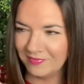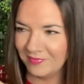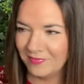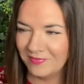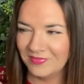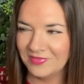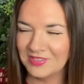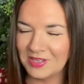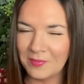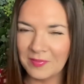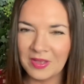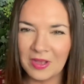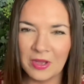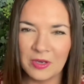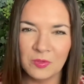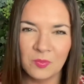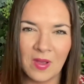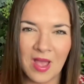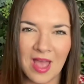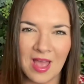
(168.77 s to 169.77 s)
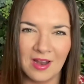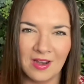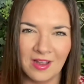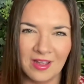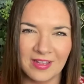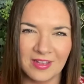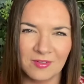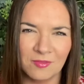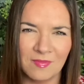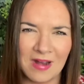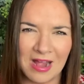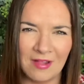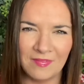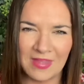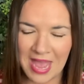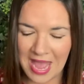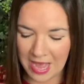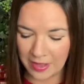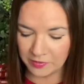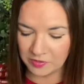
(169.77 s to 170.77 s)
something I'd wear like around the
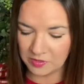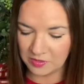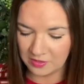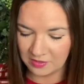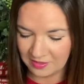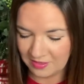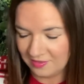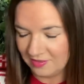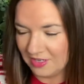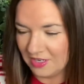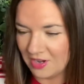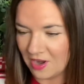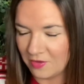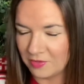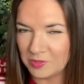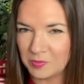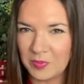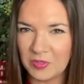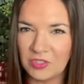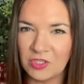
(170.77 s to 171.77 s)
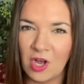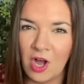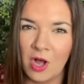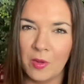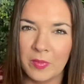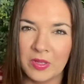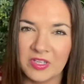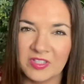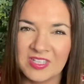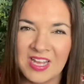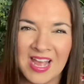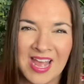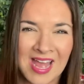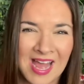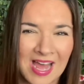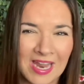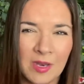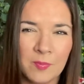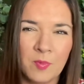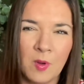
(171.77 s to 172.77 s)
house, you know, as pajamas,
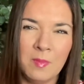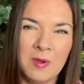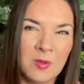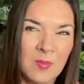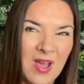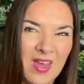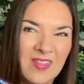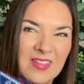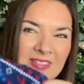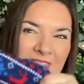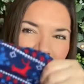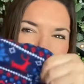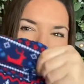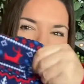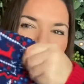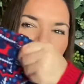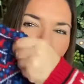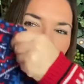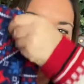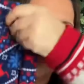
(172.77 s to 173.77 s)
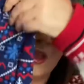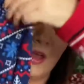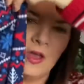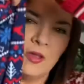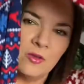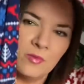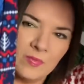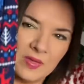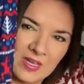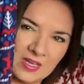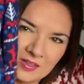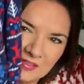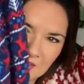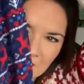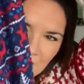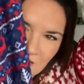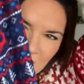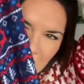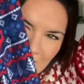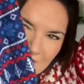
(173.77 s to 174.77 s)
and I'd probably wear this out under a coat because it's
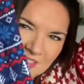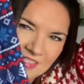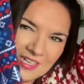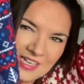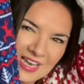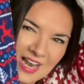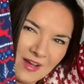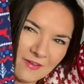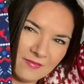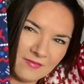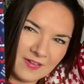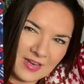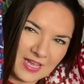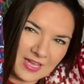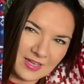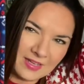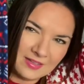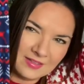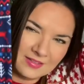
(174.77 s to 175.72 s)
just lovely.